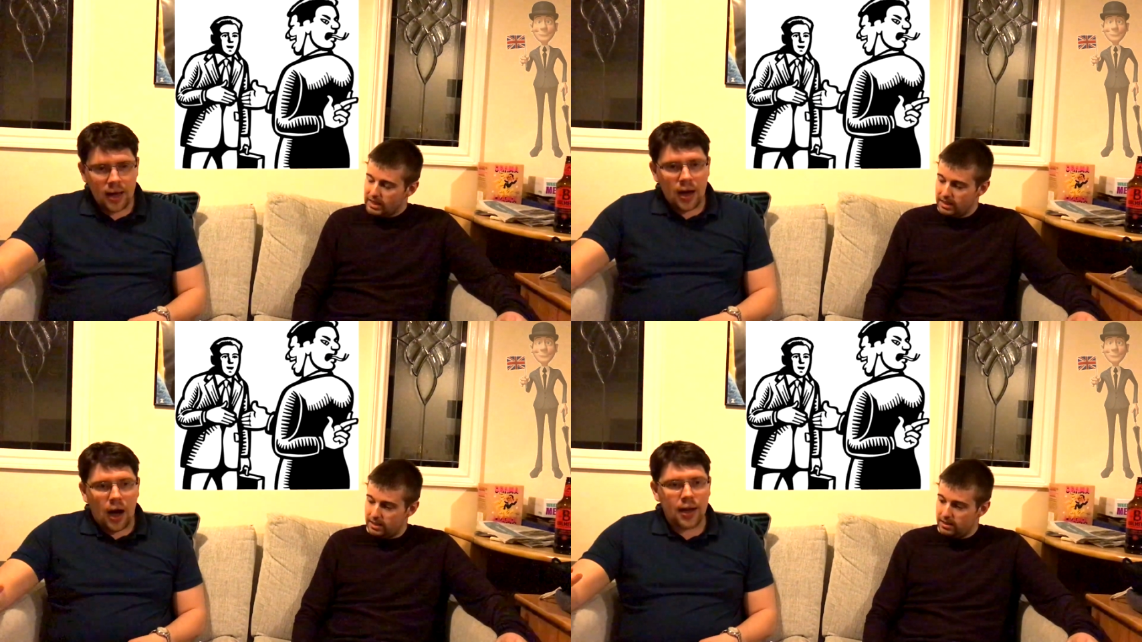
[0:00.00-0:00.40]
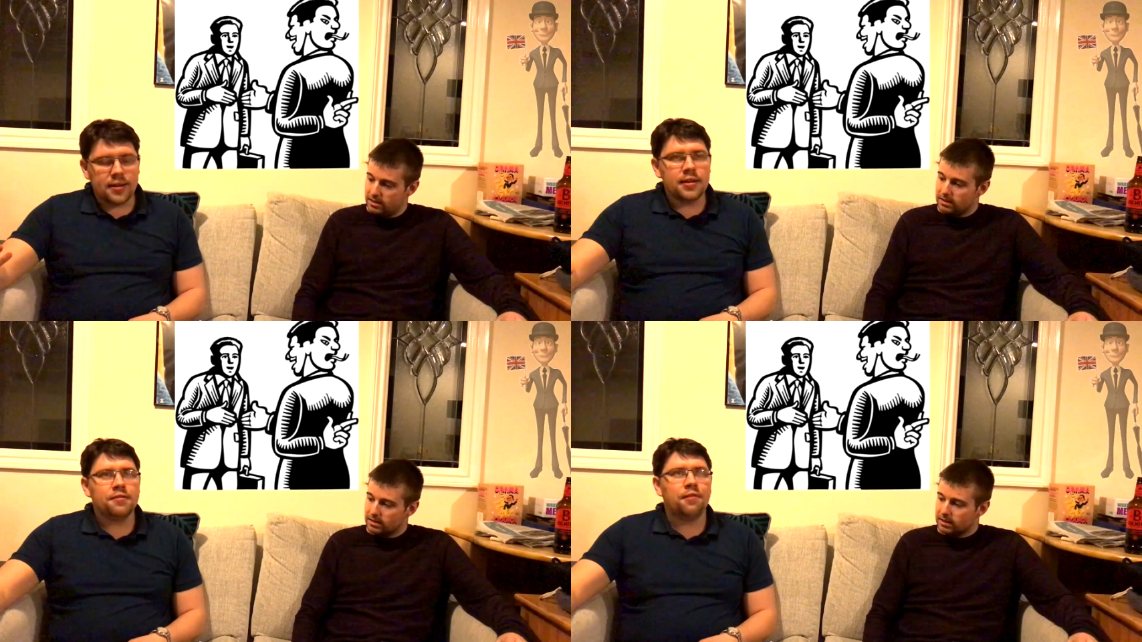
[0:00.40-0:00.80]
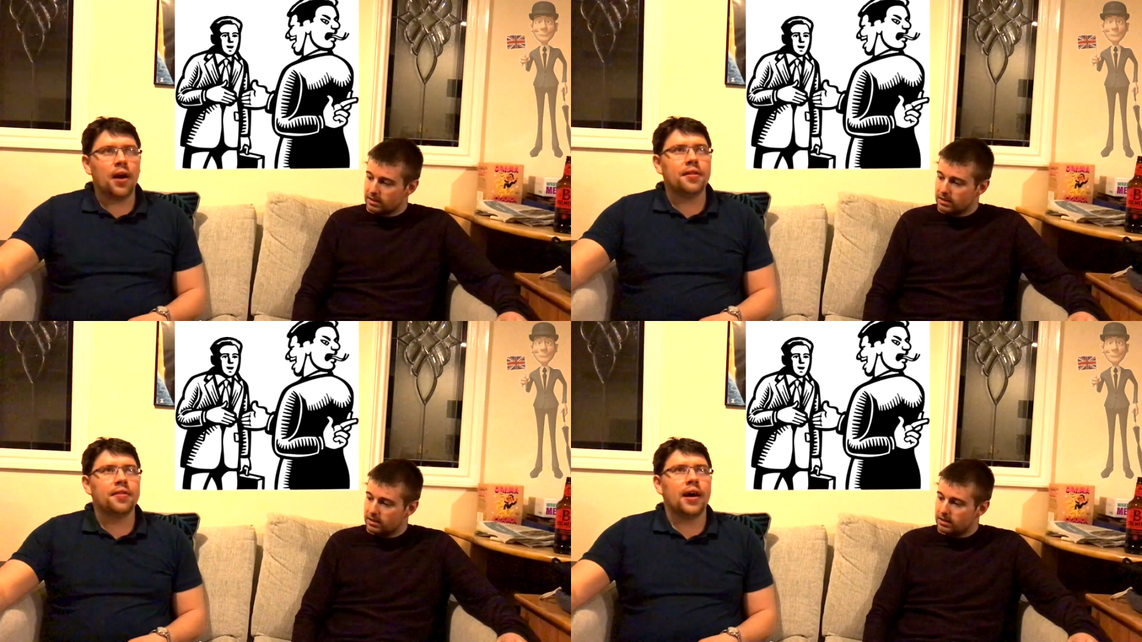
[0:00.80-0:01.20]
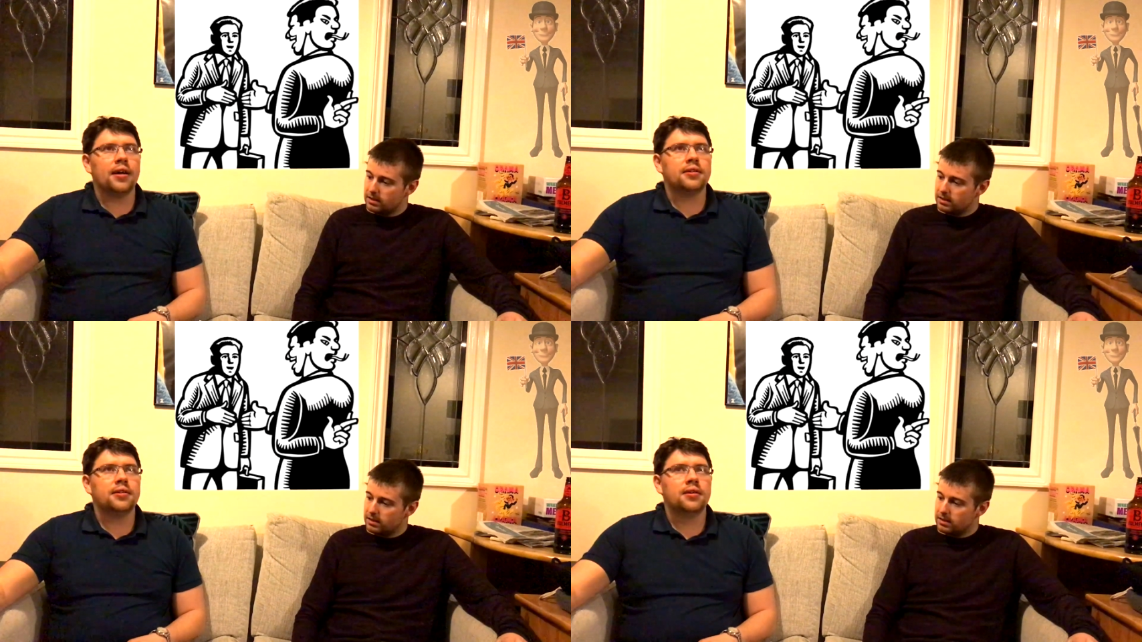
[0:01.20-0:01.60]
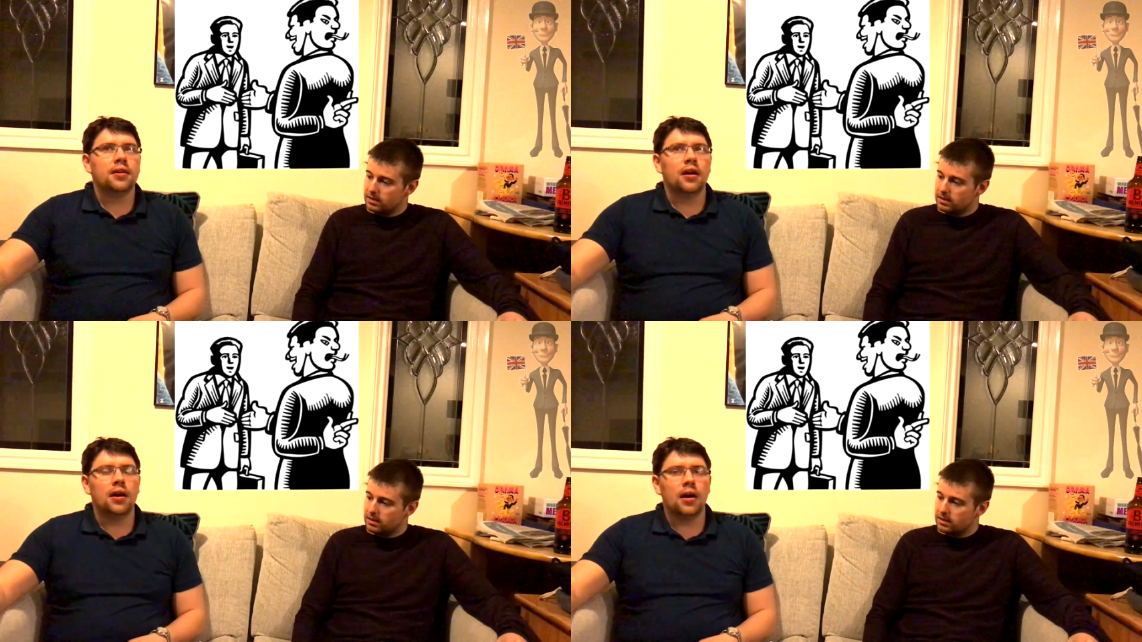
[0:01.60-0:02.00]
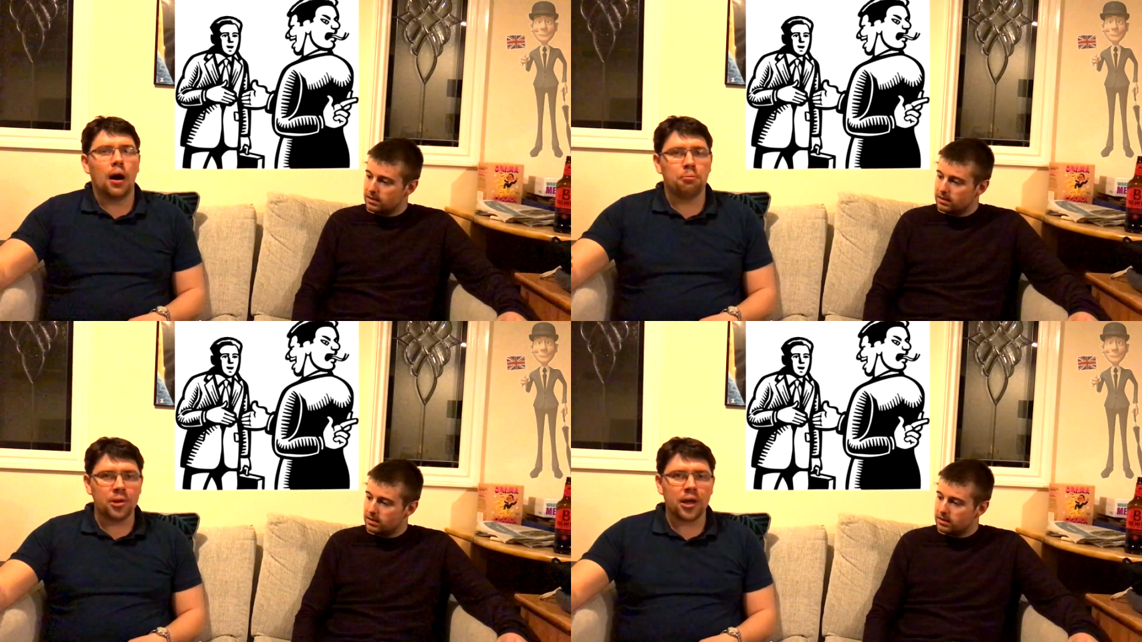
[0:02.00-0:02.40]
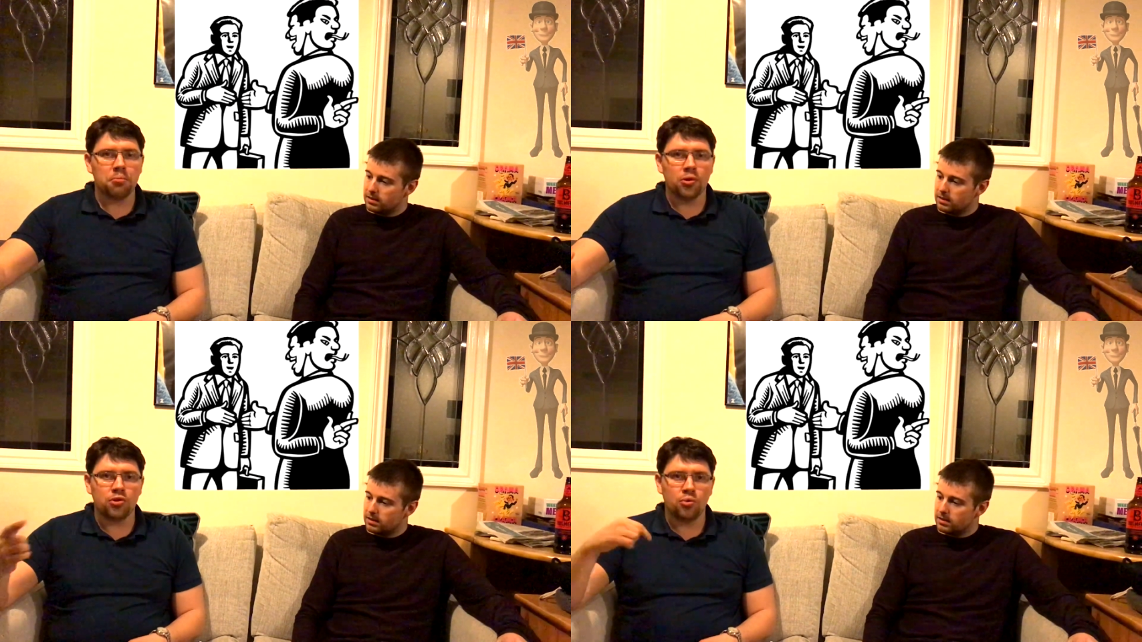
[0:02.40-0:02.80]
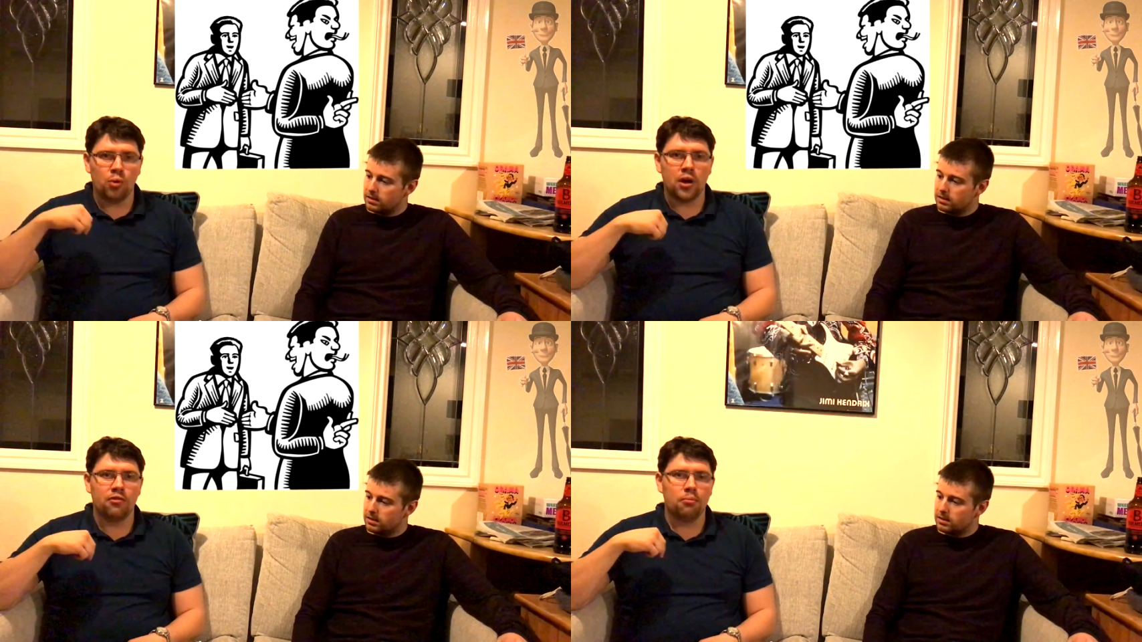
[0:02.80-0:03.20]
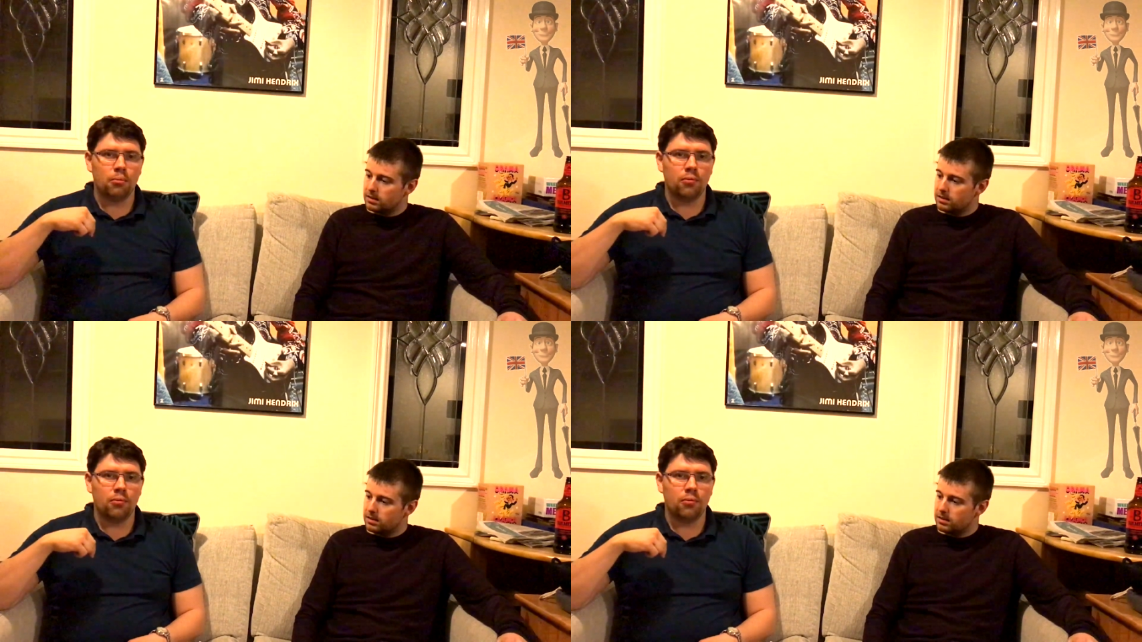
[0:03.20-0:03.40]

Speaker 1: Yeah. I did find that uh, applicable to one of